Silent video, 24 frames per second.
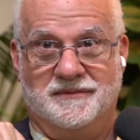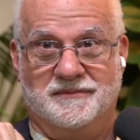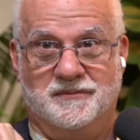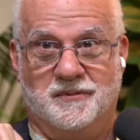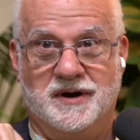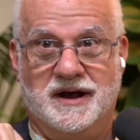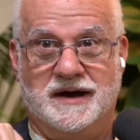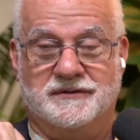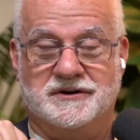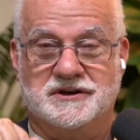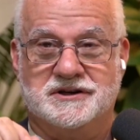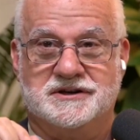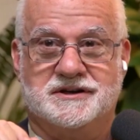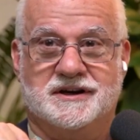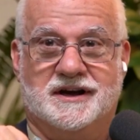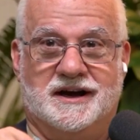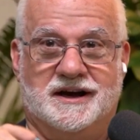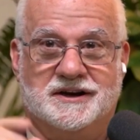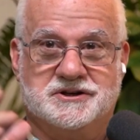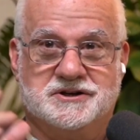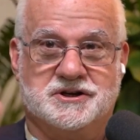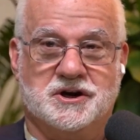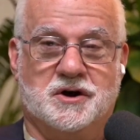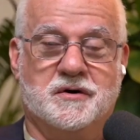we have
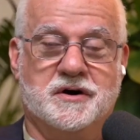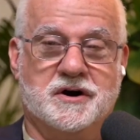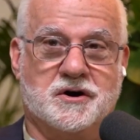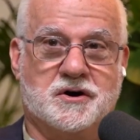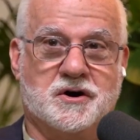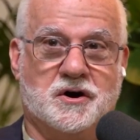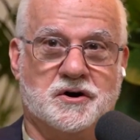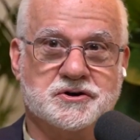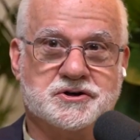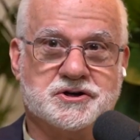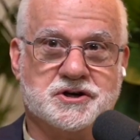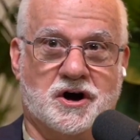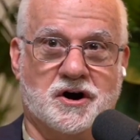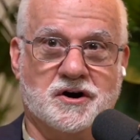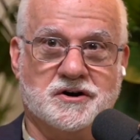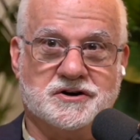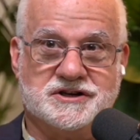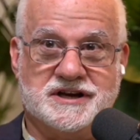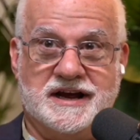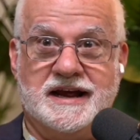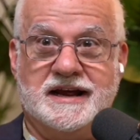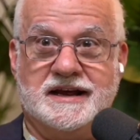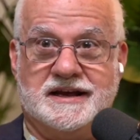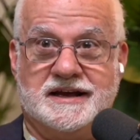a show here called Shark
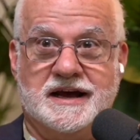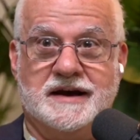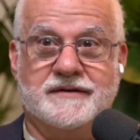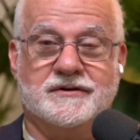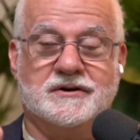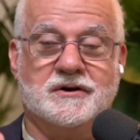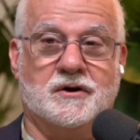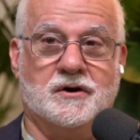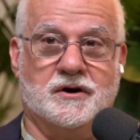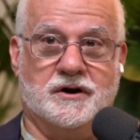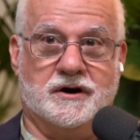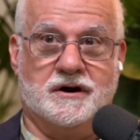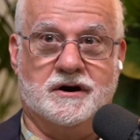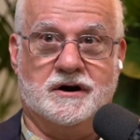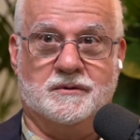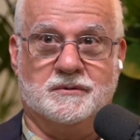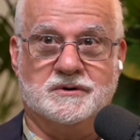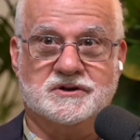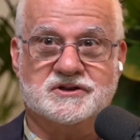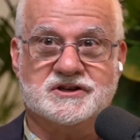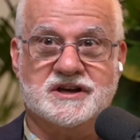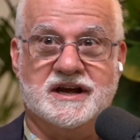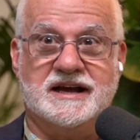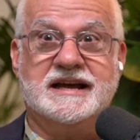Tank. Kevin O'Leary
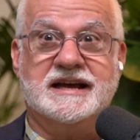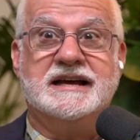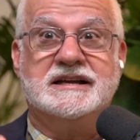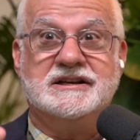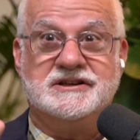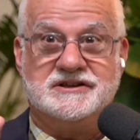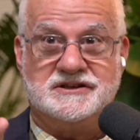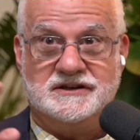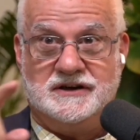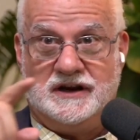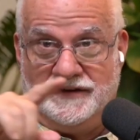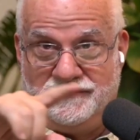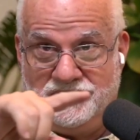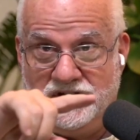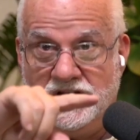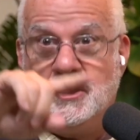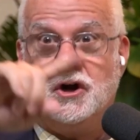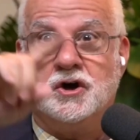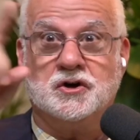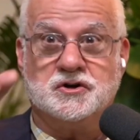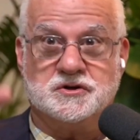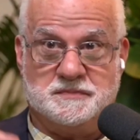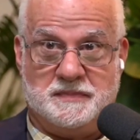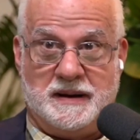would say, if it
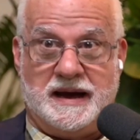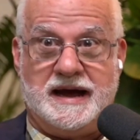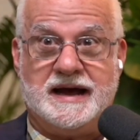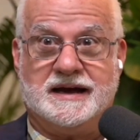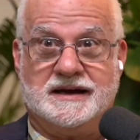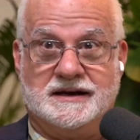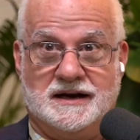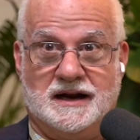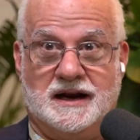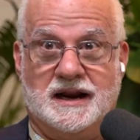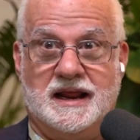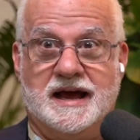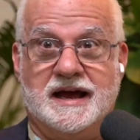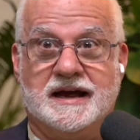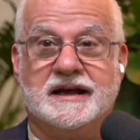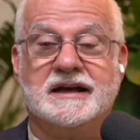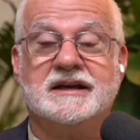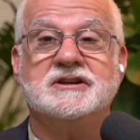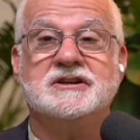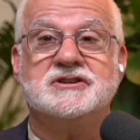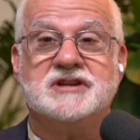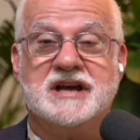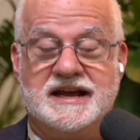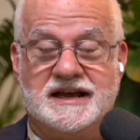hooks back into
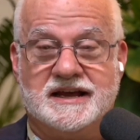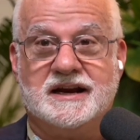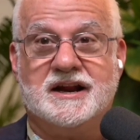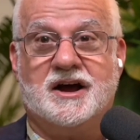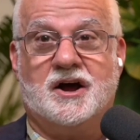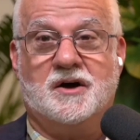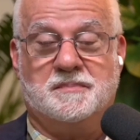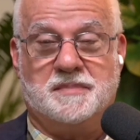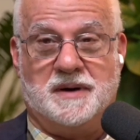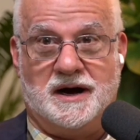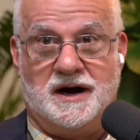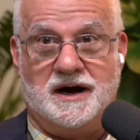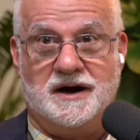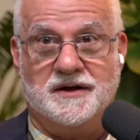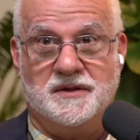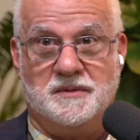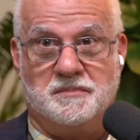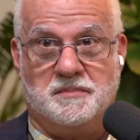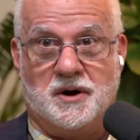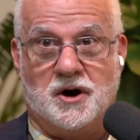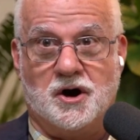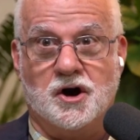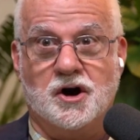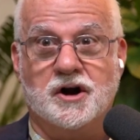lagging, take it out behind the
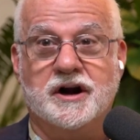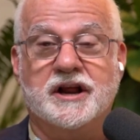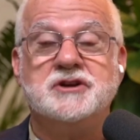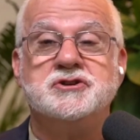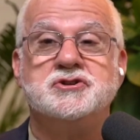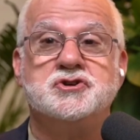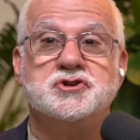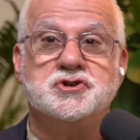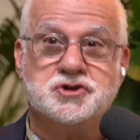barn and shoot